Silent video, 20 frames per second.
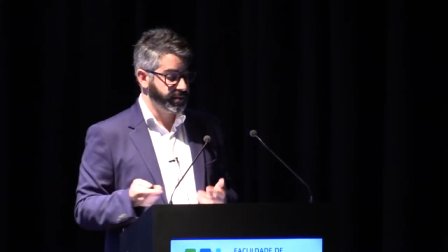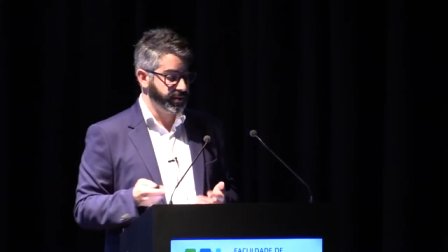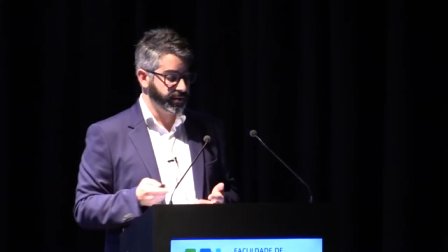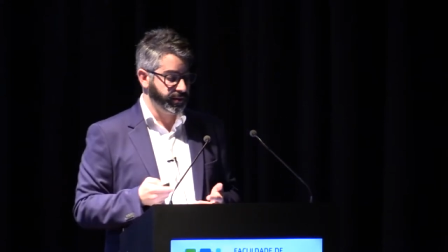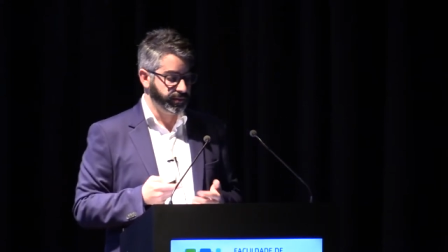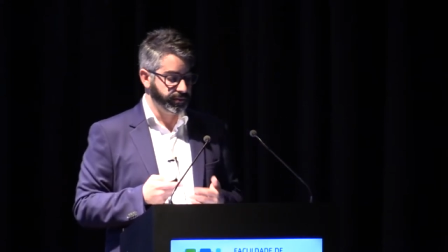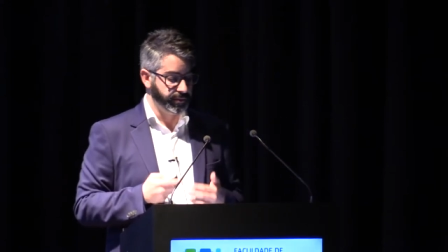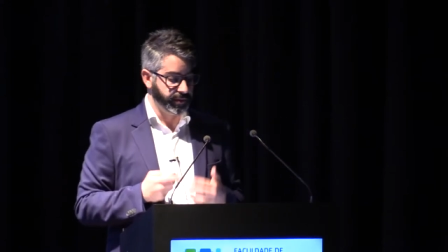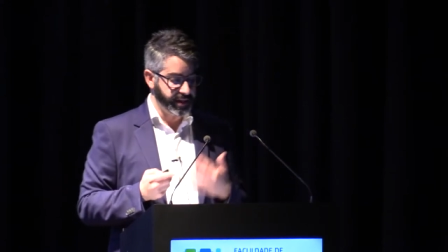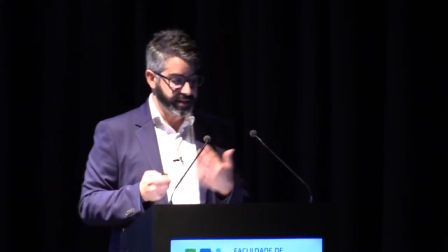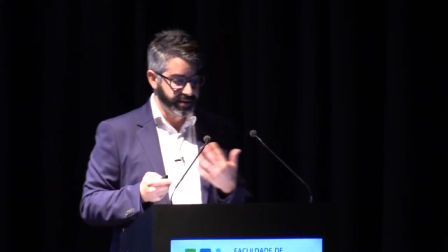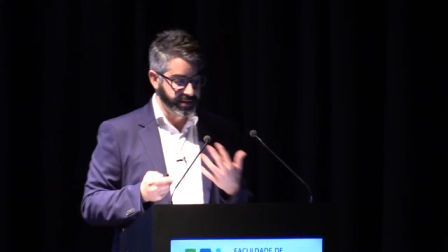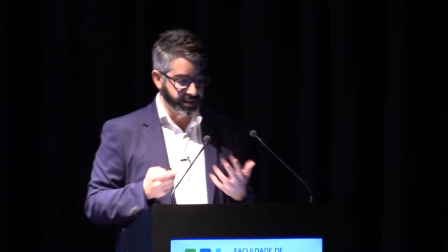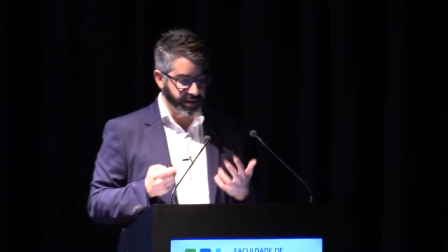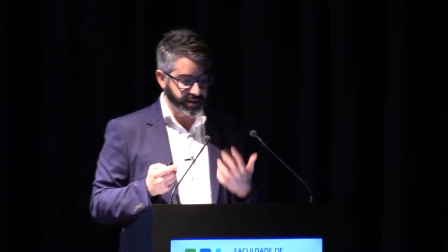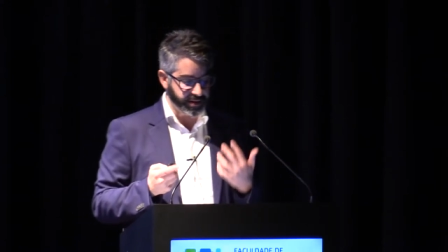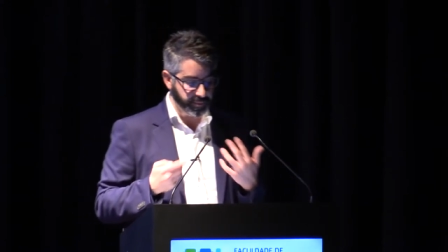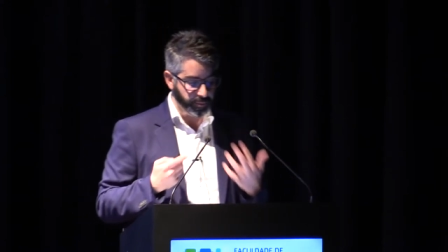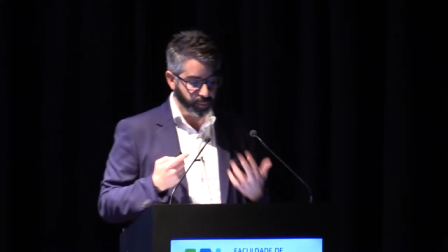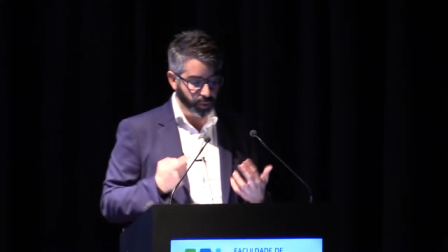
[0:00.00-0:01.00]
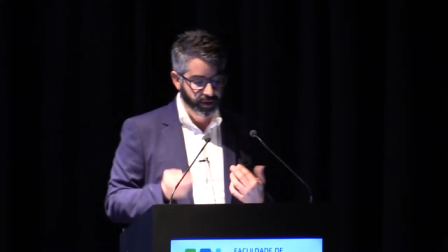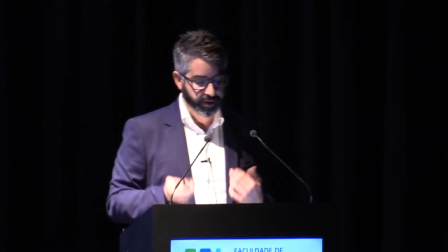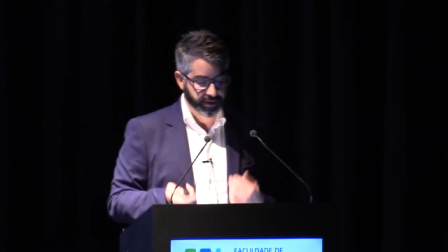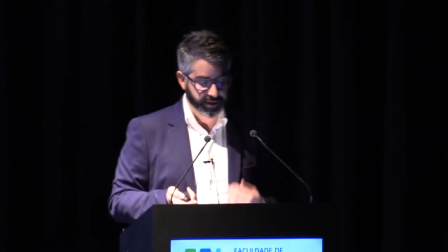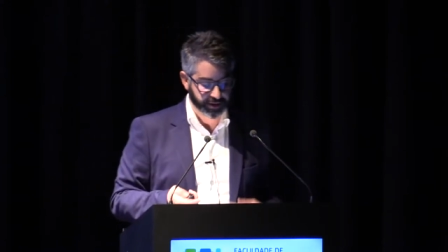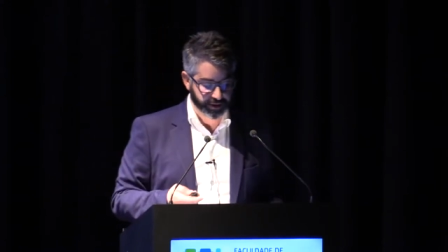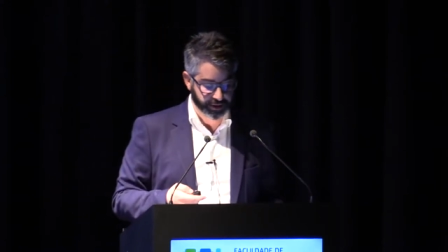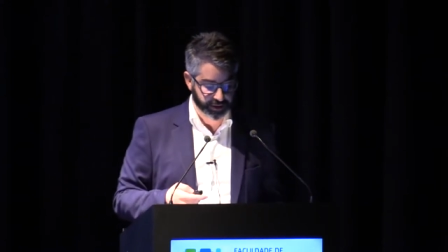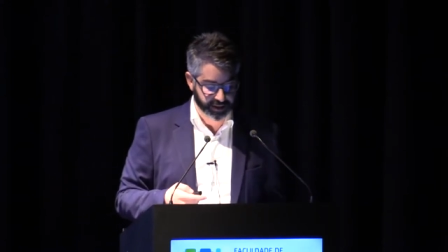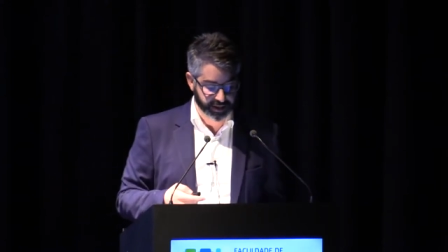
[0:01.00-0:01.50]
So it's
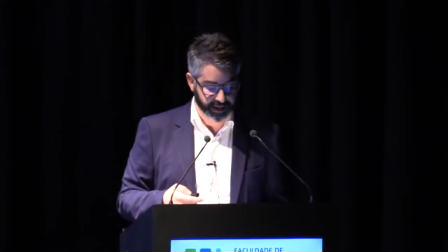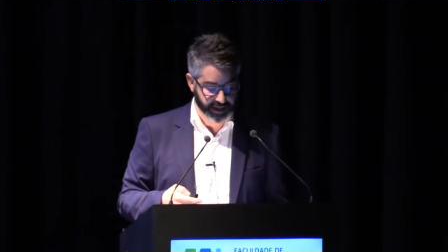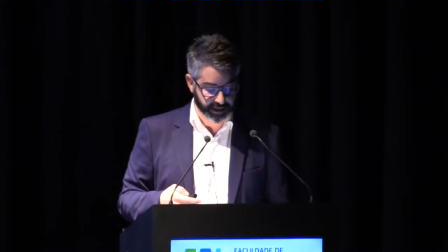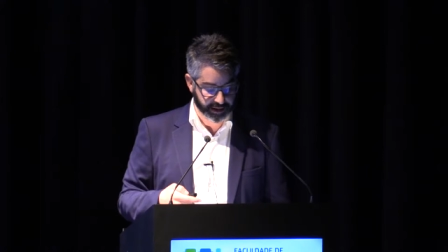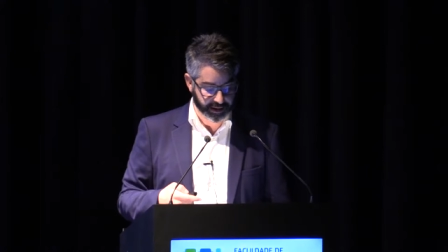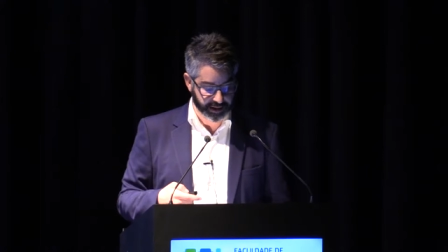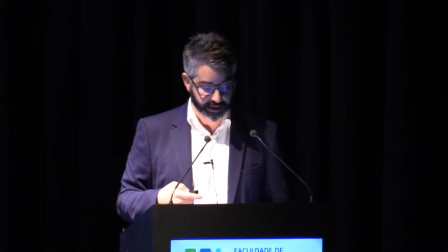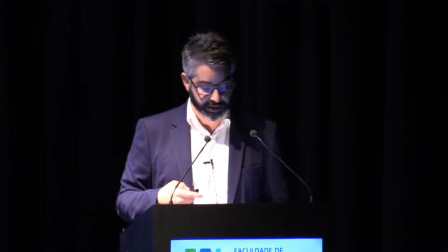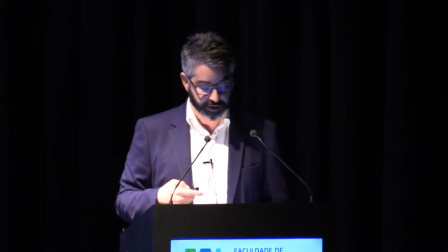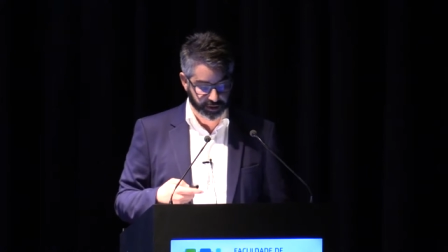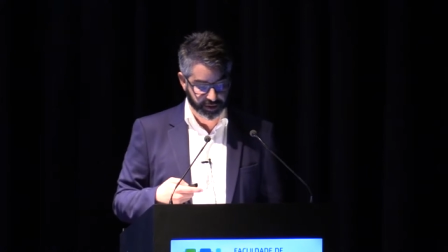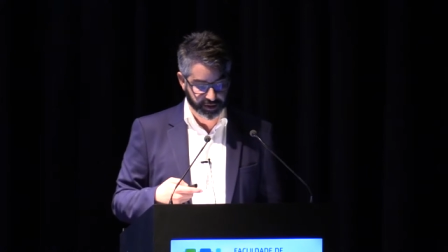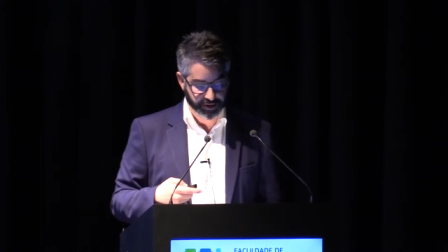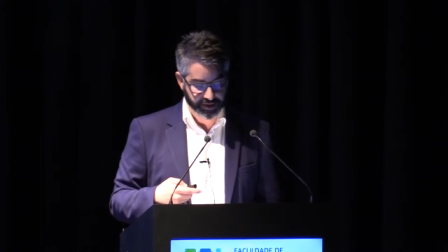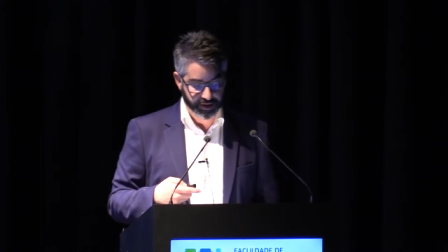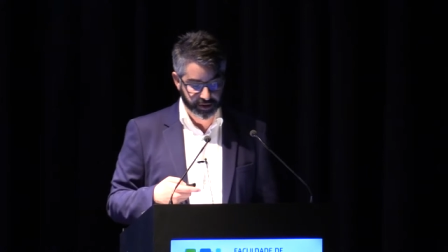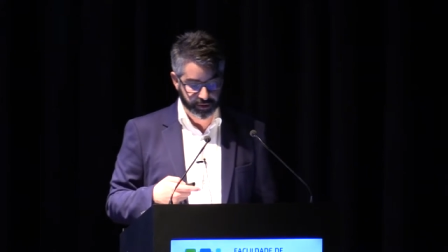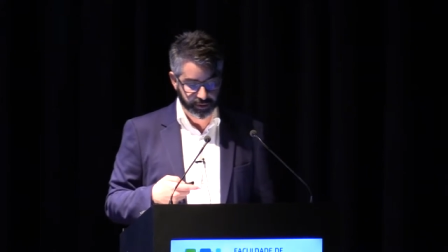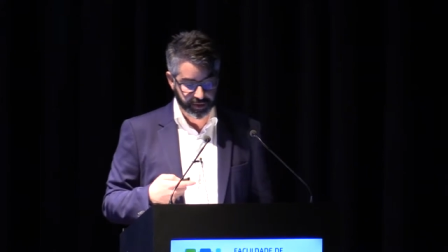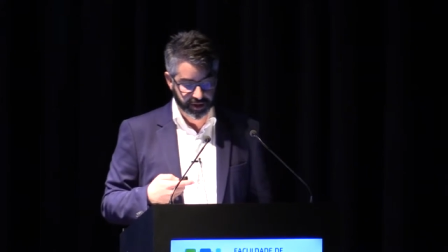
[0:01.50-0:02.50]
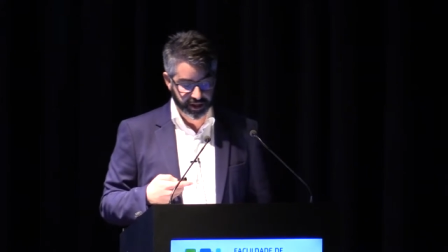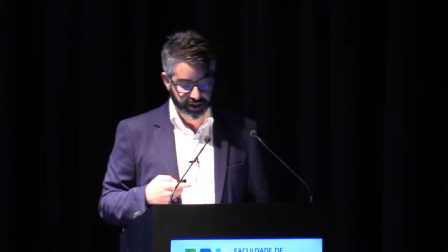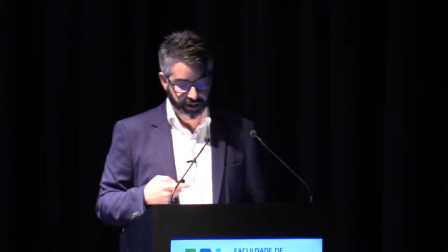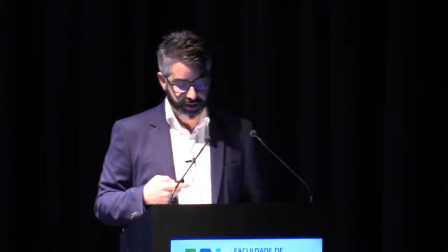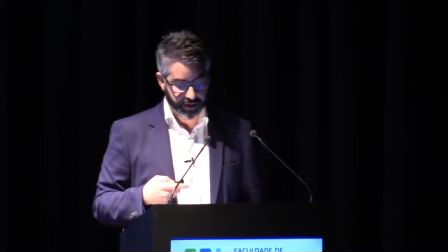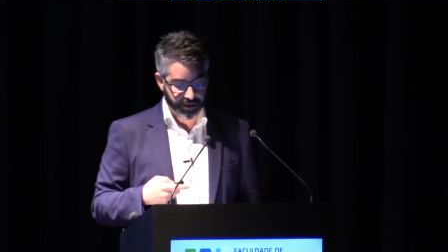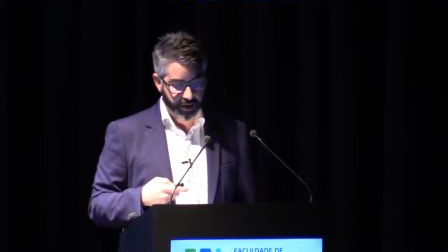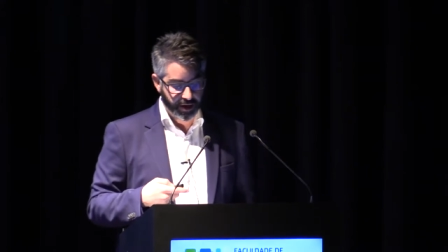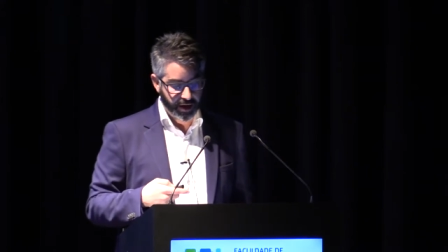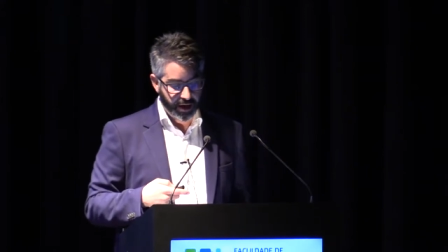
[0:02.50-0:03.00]
important to take into
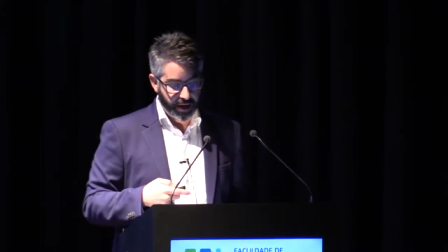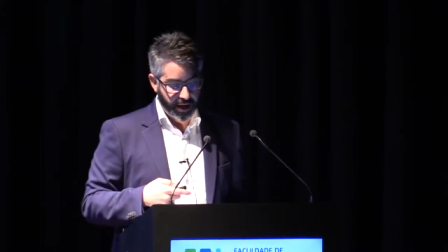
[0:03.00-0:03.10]
consideration